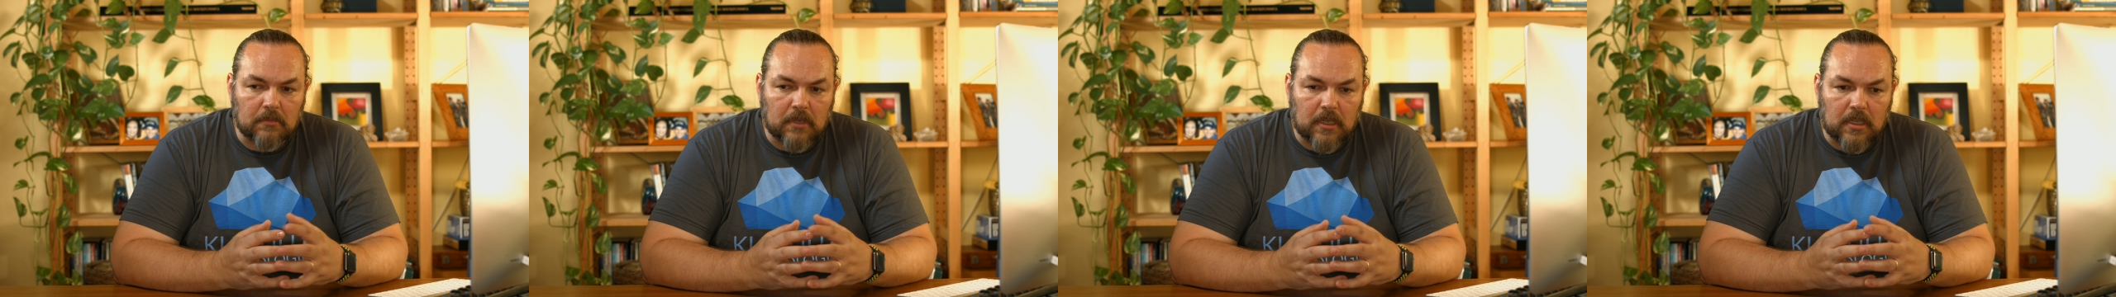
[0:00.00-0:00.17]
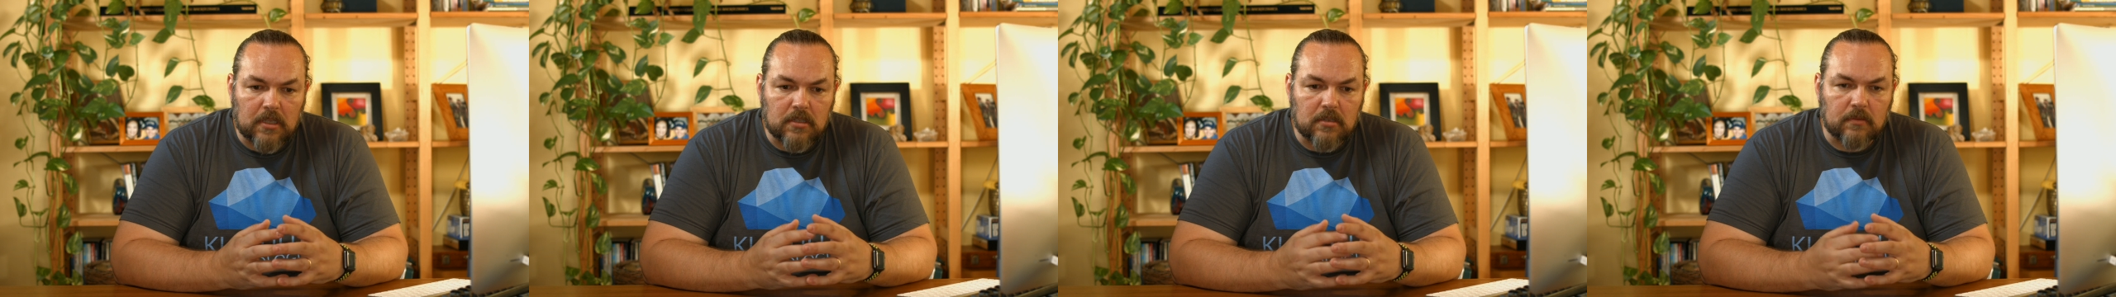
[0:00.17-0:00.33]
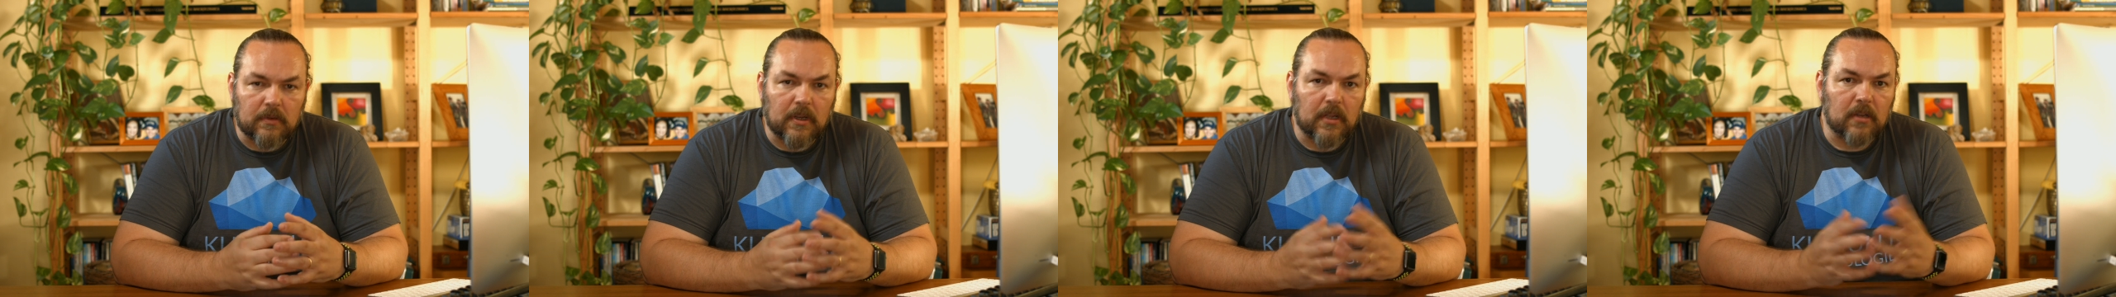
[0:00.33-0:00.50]

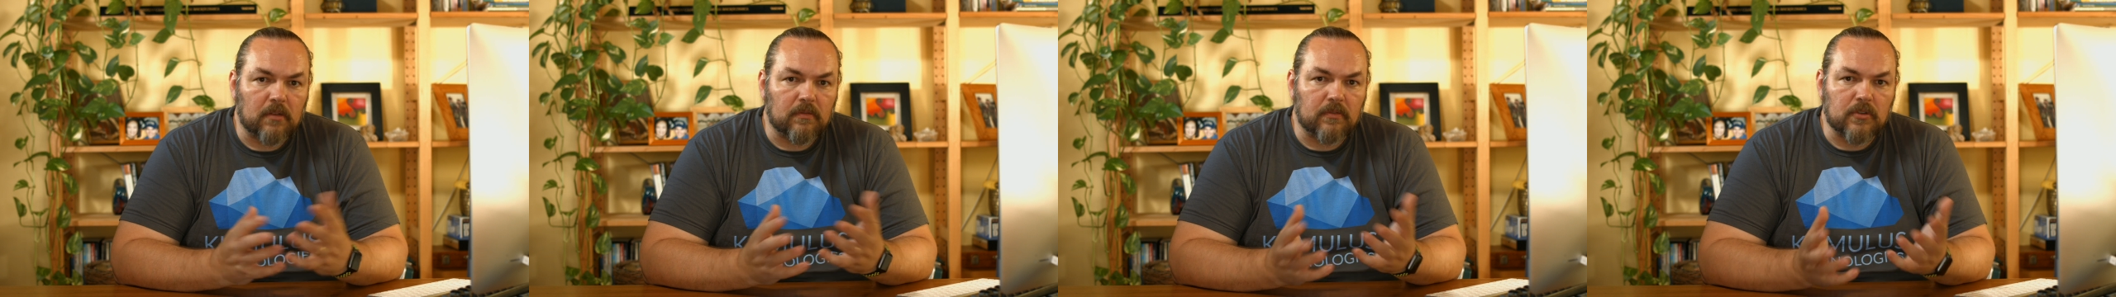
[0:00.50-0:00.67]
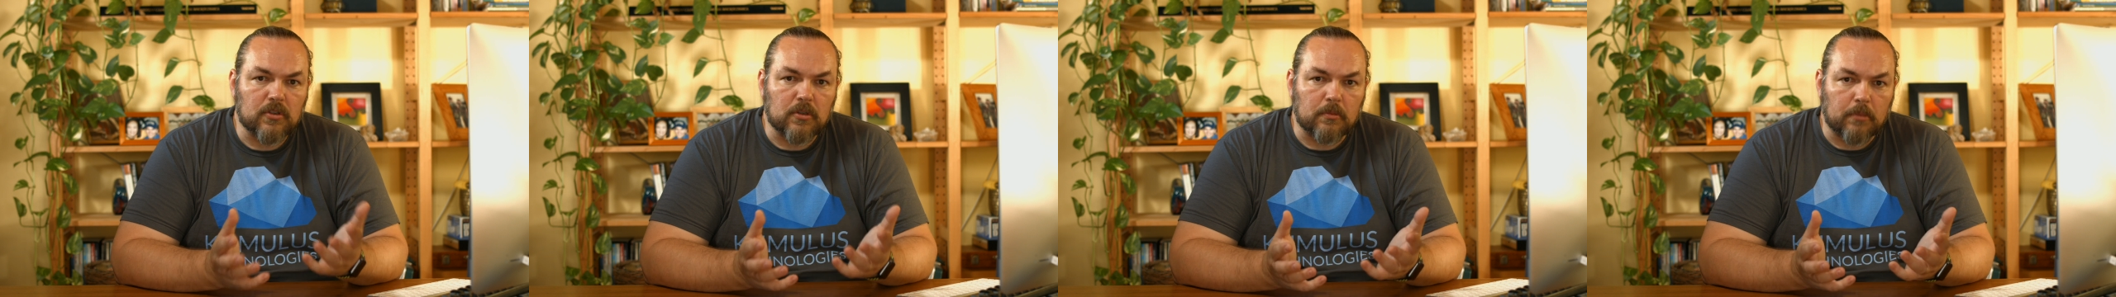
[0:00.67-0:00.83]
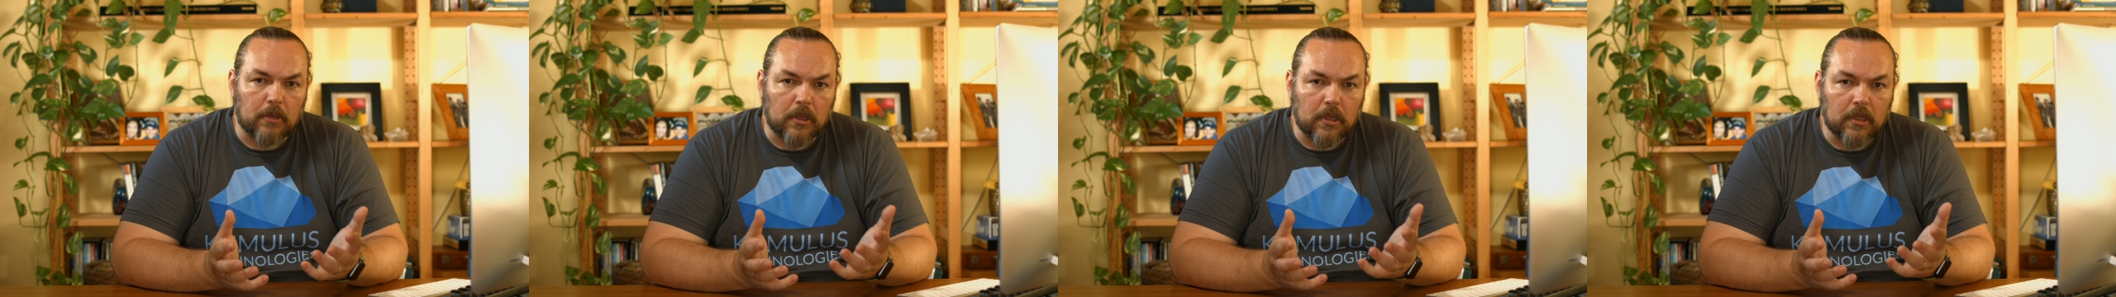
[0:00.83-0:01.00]
needs around
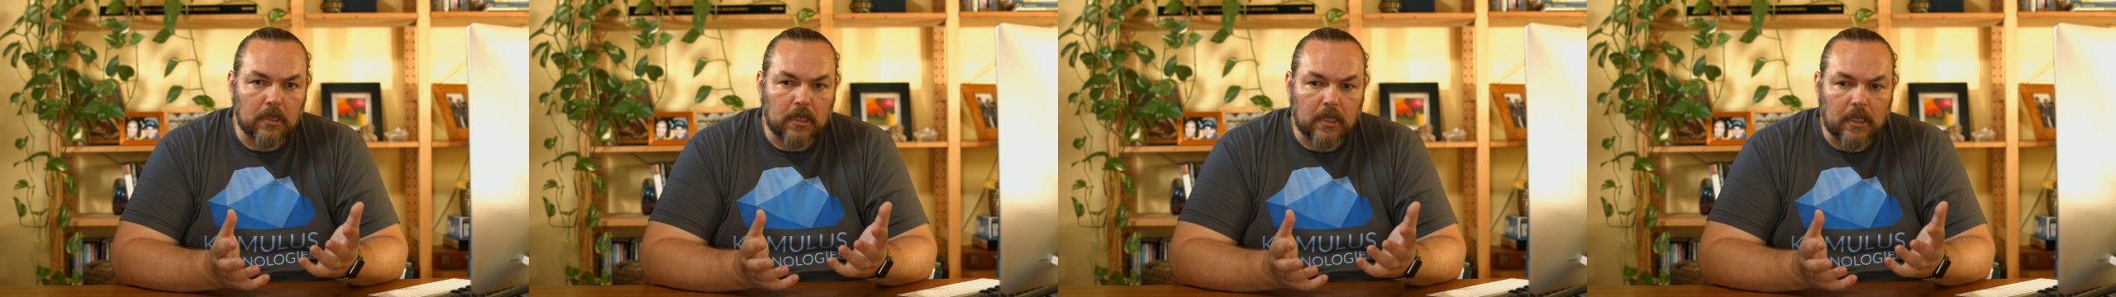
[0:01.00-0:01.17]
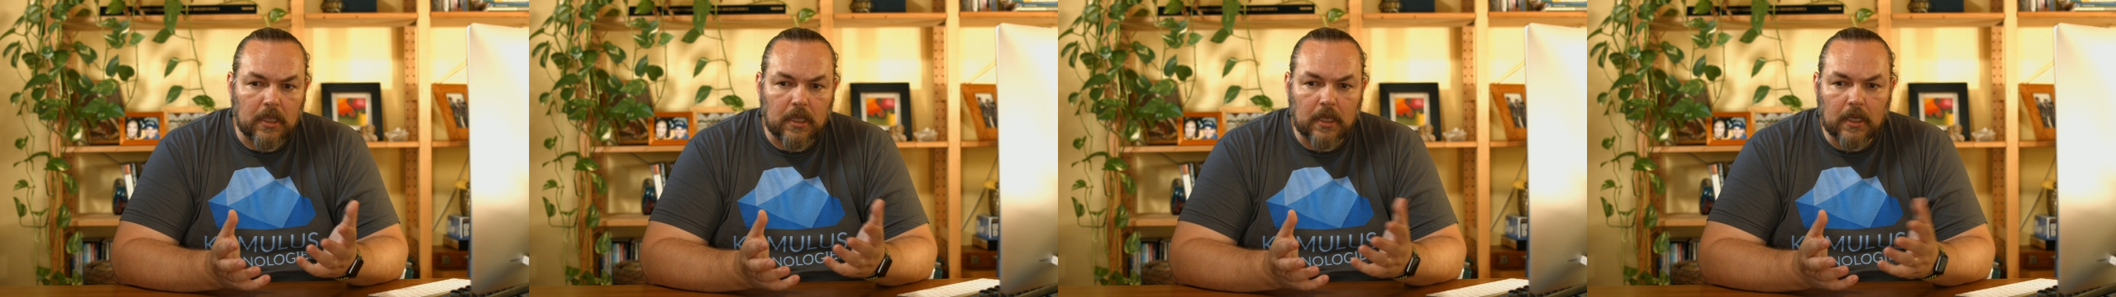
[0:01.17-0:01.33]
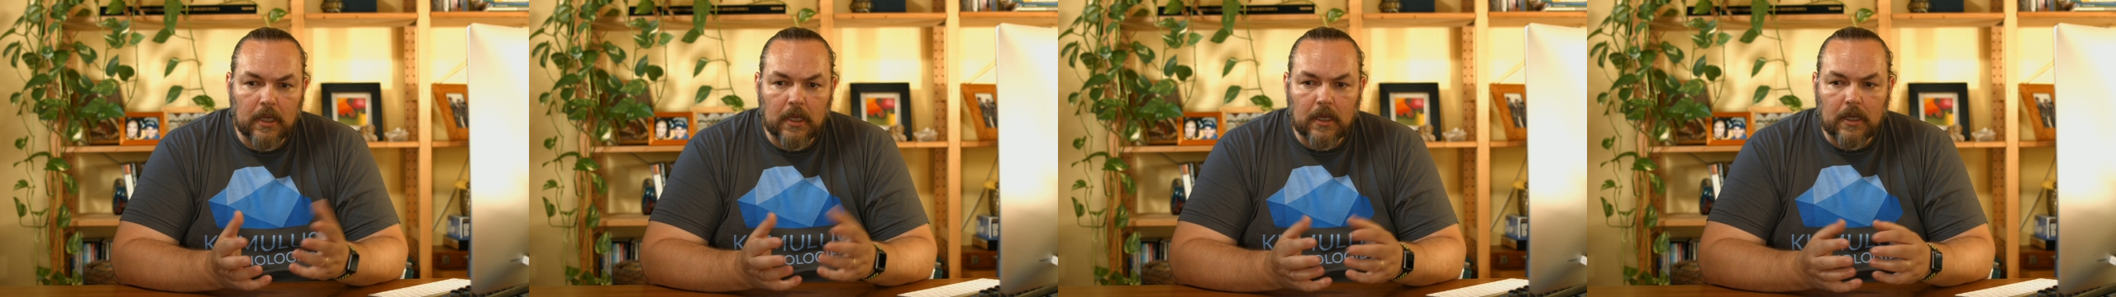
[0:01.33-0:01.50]

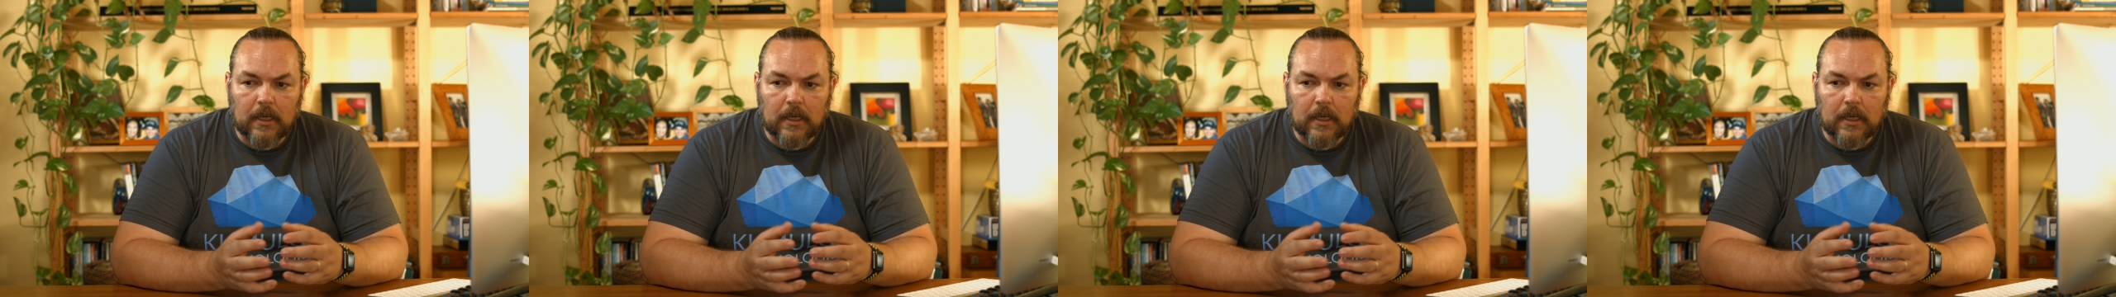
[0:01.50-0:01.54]
visibility,